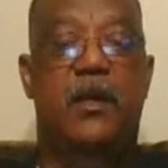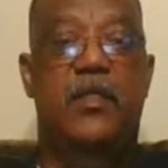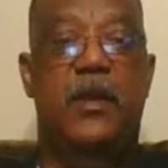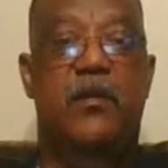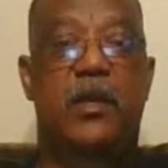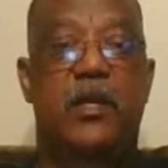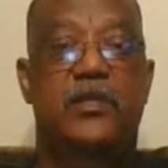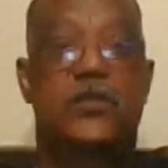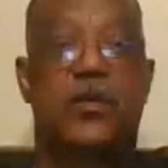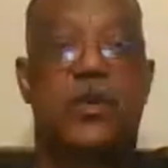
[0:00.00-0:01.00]
There
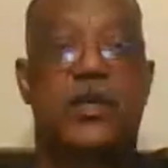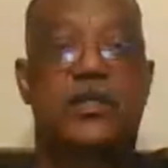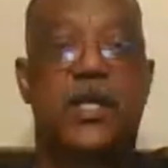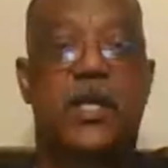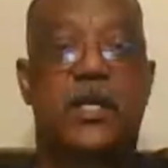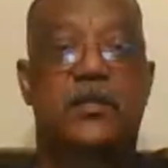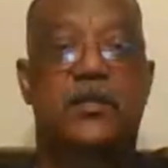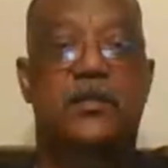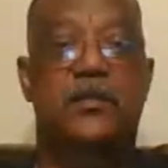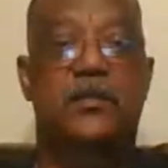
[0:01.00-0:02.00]
is no intent
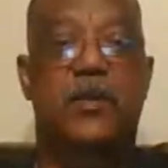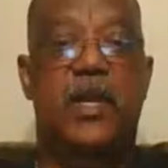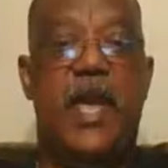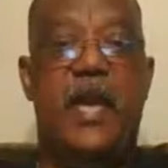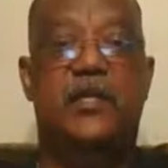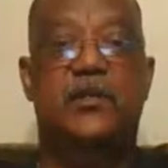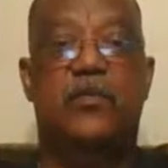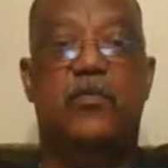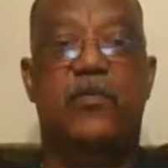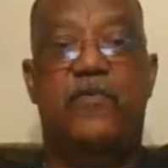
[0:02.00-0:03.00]
to enact
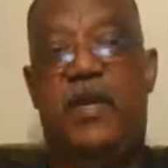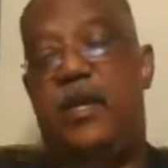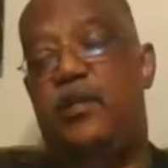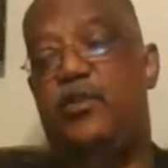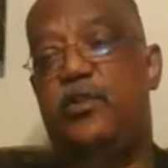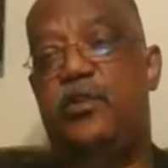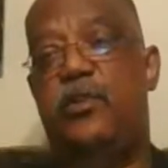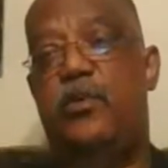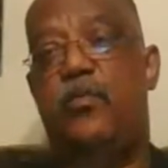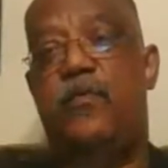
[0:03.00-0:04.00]
revenge,
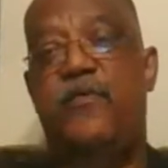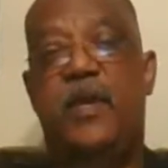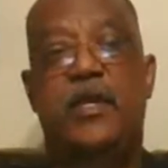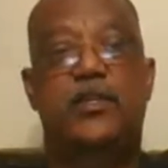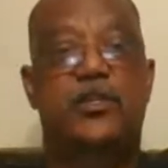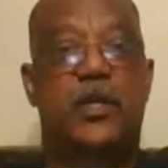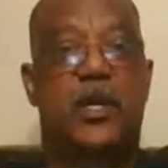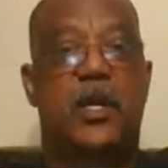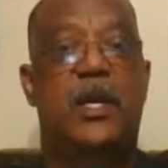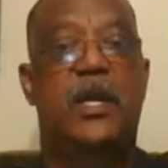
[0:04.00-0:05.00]
no revenge
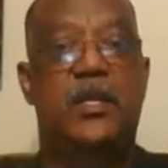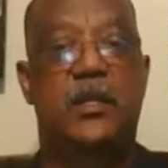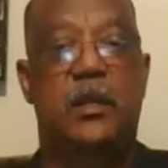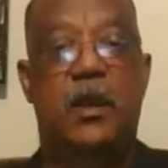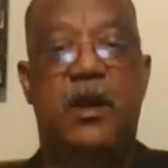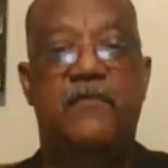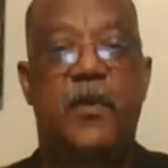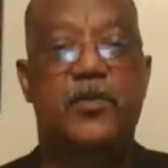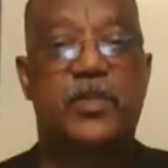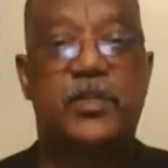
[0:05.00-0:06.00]
in the law of
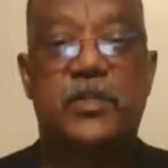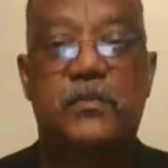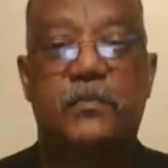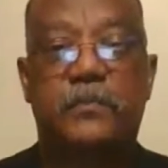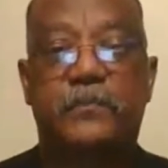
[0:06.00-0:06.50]
Moses.